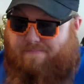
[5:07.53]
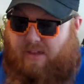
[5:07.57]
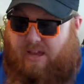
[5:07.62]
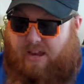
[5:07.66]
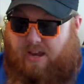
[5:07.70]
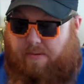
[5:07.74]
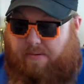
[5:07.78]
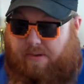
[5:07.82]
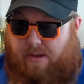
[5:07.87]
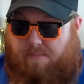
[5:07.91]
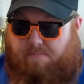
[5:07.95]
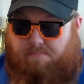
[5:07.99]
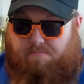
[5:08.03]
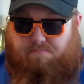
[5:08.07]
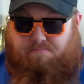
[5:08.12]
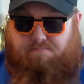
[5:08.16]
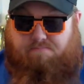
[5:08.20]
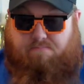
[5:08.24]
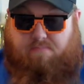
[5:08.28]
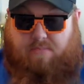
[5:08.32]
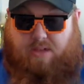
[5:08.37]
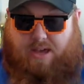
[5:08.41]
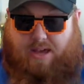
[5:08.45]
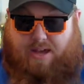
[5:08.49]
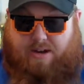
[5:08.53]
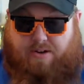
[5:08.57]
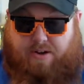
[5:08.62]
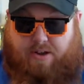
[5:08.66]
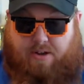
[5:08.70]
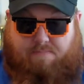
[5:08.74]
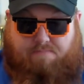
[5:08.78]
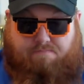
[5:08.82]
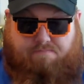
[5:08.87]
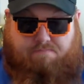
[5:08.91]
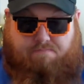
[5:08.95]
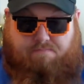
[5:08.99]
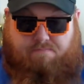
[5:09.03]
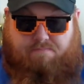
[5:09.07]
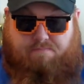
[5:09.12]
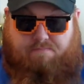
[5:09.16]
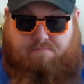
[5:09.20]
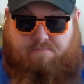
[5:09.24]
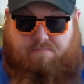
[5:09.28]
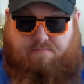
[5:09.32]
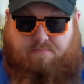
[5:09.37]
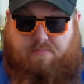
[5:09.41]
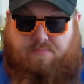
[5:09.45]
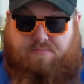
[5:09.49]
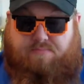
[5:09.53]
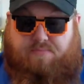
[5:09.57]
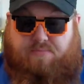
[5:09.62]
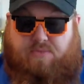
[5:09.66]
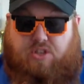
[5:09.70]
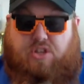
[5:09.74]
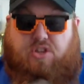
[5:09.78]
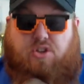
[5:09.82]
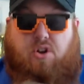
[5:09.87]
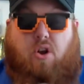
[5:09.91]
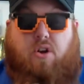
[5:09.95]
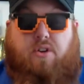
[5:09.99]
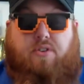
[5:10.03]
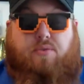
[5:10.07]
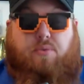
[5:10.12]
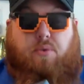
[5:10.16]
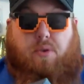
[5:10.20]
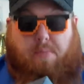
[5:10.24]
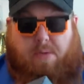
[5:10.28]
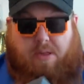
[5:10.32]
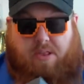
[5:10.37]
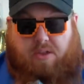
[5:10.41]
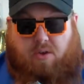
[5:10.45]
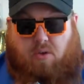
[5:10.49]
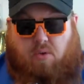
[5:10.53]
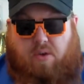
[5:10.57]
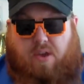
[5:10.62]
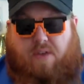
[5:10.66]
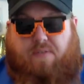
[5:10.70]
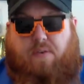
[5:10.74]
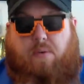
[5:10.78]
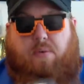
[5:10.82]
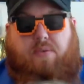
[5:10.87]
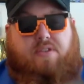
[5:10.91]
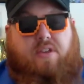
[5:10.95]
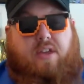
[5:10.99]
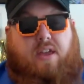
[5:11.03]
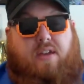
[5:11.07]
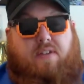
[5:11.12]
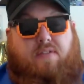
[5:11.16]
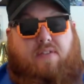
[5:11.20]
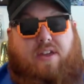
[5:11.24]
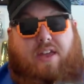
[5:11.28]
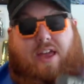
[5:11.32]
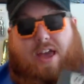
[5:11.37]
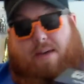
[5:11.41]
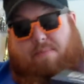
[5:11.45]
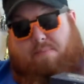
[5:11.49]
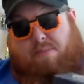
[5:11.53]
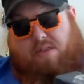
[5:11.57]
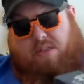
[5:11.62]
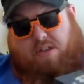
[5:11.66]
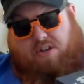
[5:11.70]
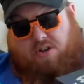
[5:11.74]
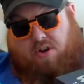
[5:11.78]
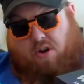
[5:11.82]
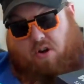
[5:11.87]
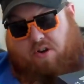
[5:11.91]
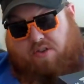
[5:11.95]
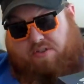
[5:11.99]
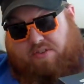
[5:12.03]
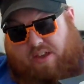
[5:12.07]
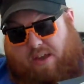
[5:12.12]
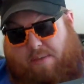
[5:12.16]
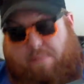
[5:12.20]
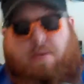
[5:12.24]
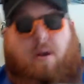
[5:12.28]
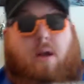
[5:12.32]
Anyway, I don't know. The TARDIS would have been the cool. If it had been the TARDIS, I